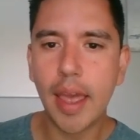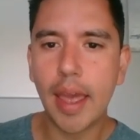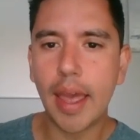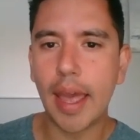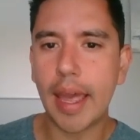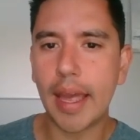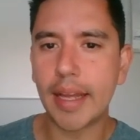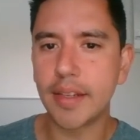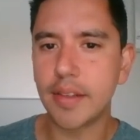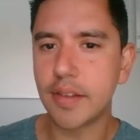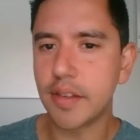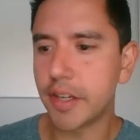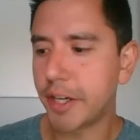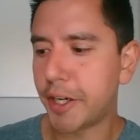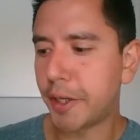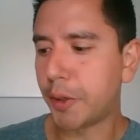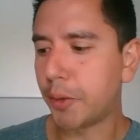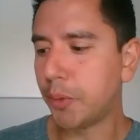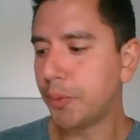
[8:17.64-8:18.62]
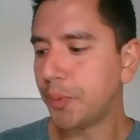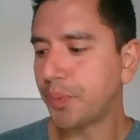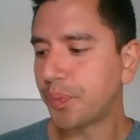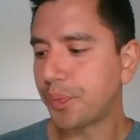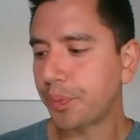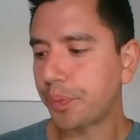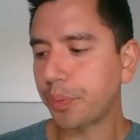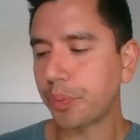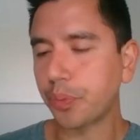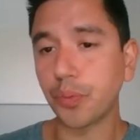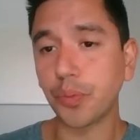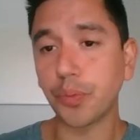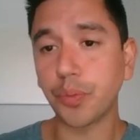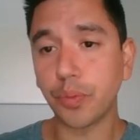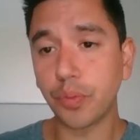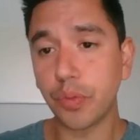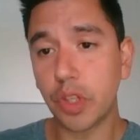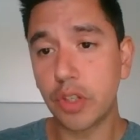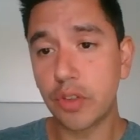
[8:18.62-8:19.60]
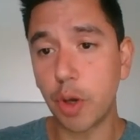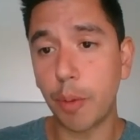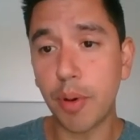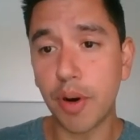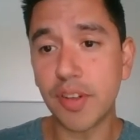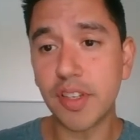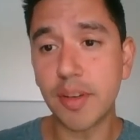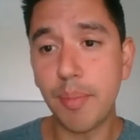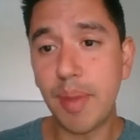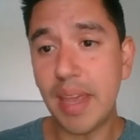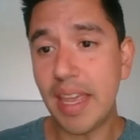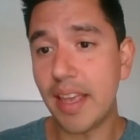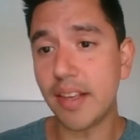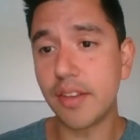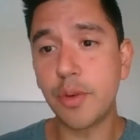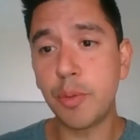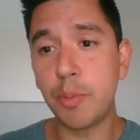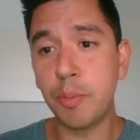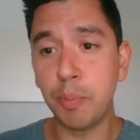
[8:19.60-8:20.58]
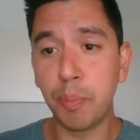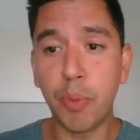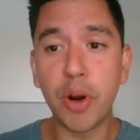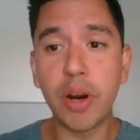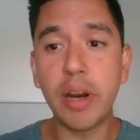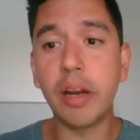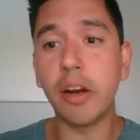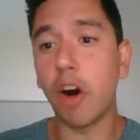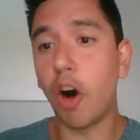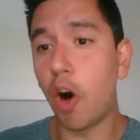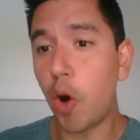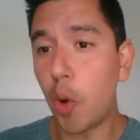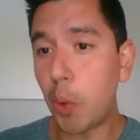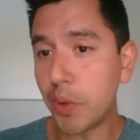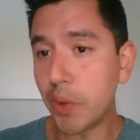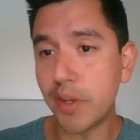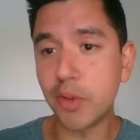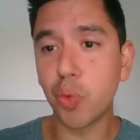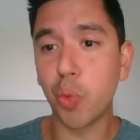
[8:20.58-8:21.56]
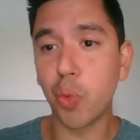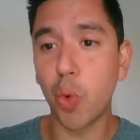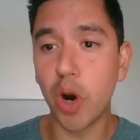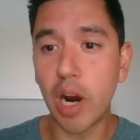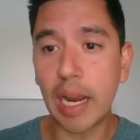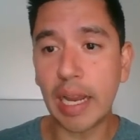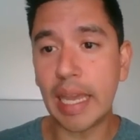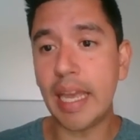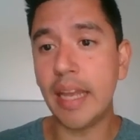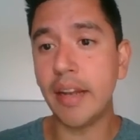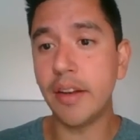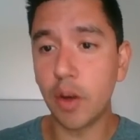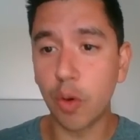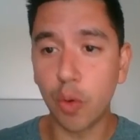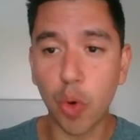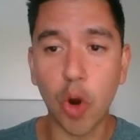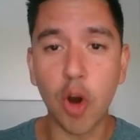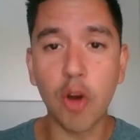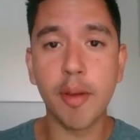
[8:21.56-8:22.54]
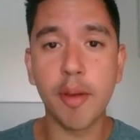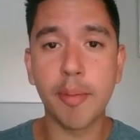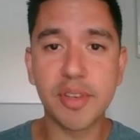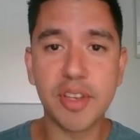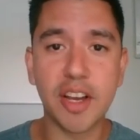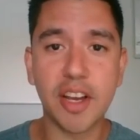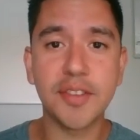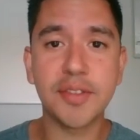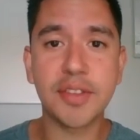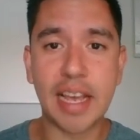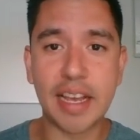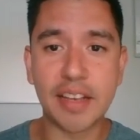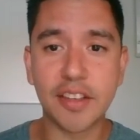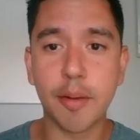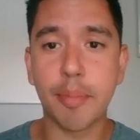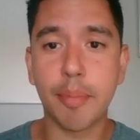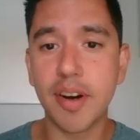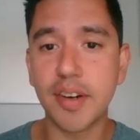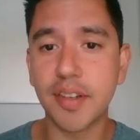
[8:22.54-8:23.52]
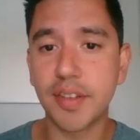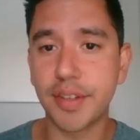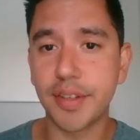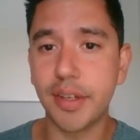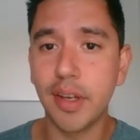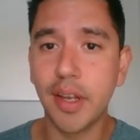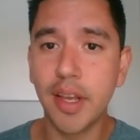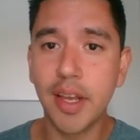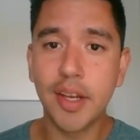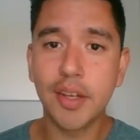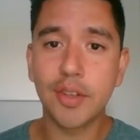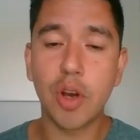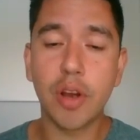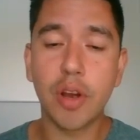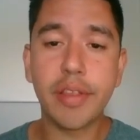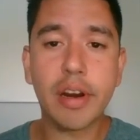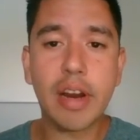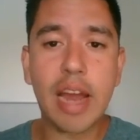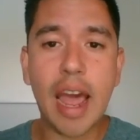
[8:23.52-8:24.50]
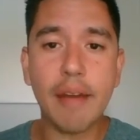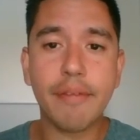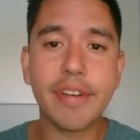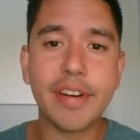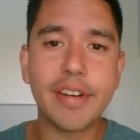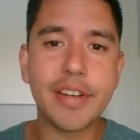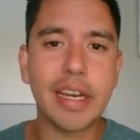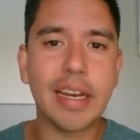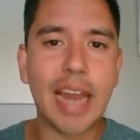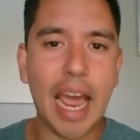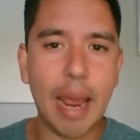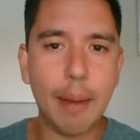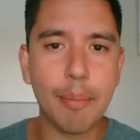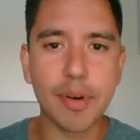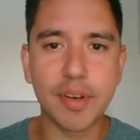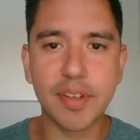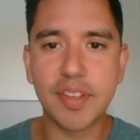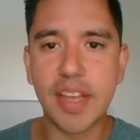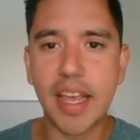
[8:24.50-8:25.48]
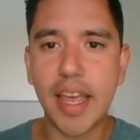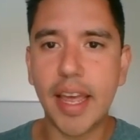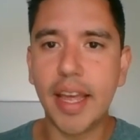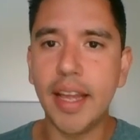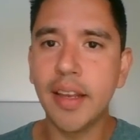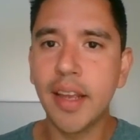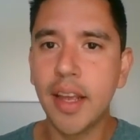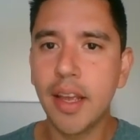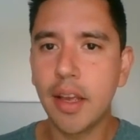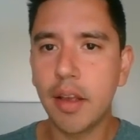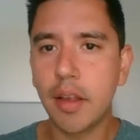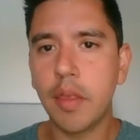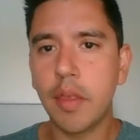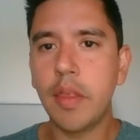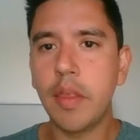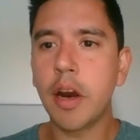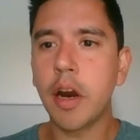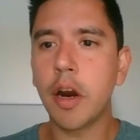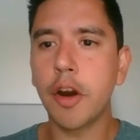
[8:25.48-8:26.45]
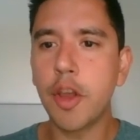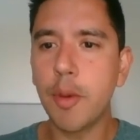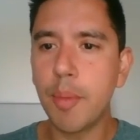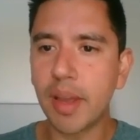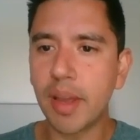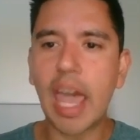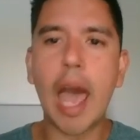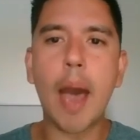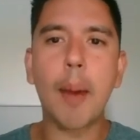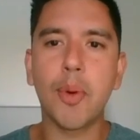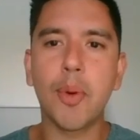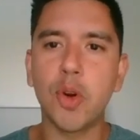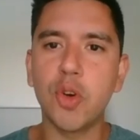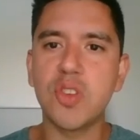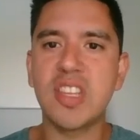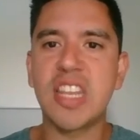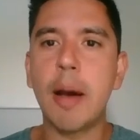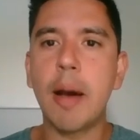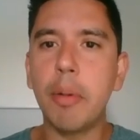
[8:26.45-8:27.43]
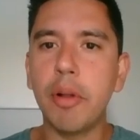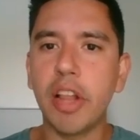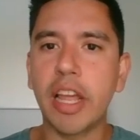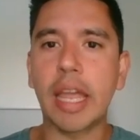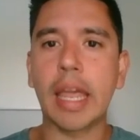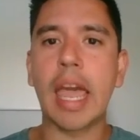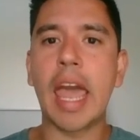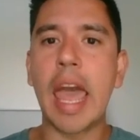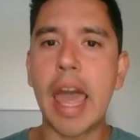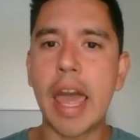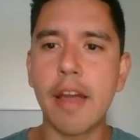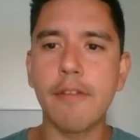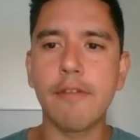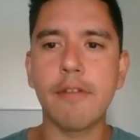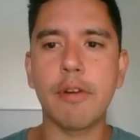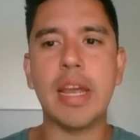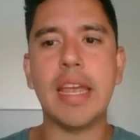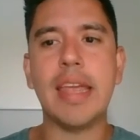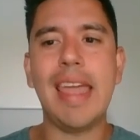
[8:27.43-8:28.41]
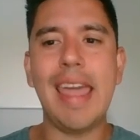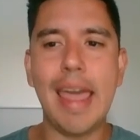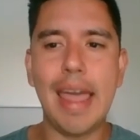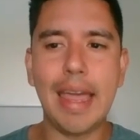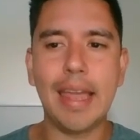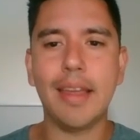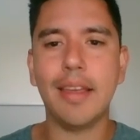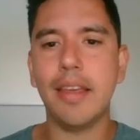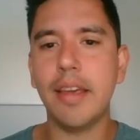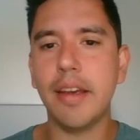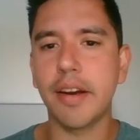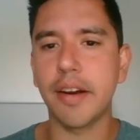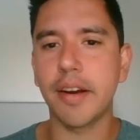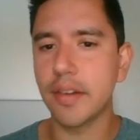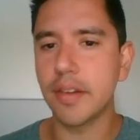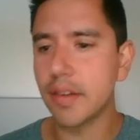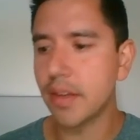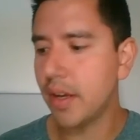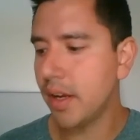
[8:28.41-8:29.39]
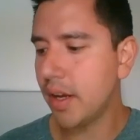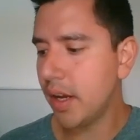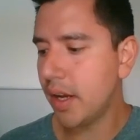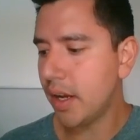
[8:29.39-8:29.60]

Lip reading: And so person B is putting all this work into growing themselves as a person. So if they're averaging 9%, their human capital is doubling every 8 years.